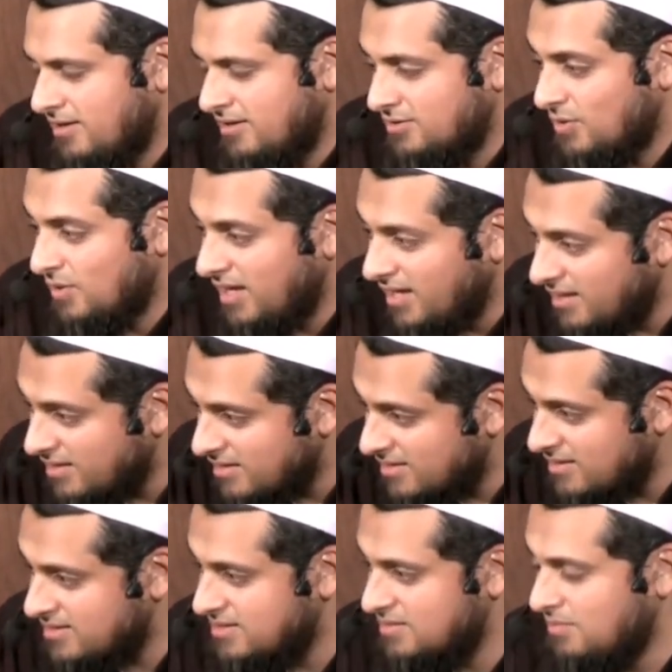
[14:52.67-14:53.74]
So in
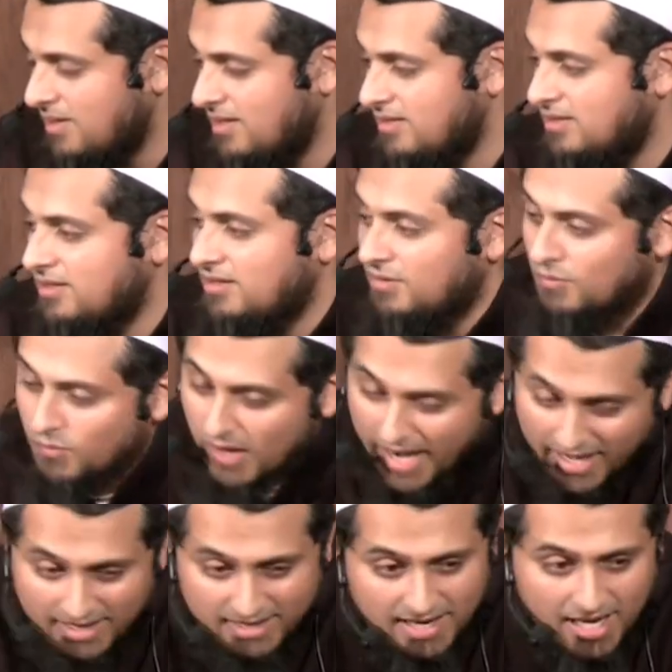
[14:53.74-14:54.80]
this month,
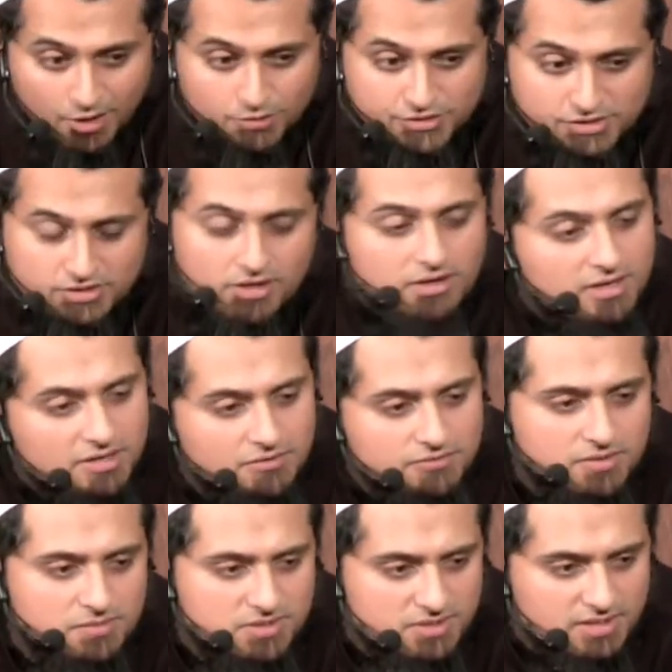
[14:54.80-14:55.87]
right now, starting
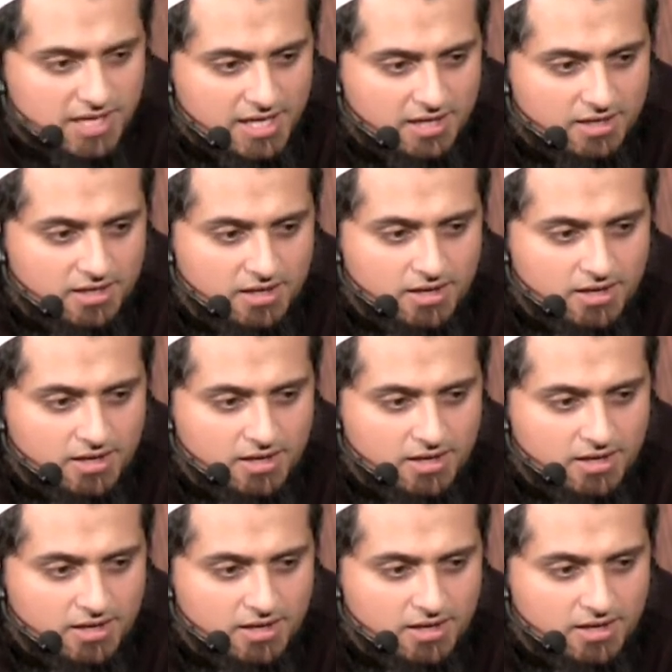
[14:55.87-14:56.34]
from tonight,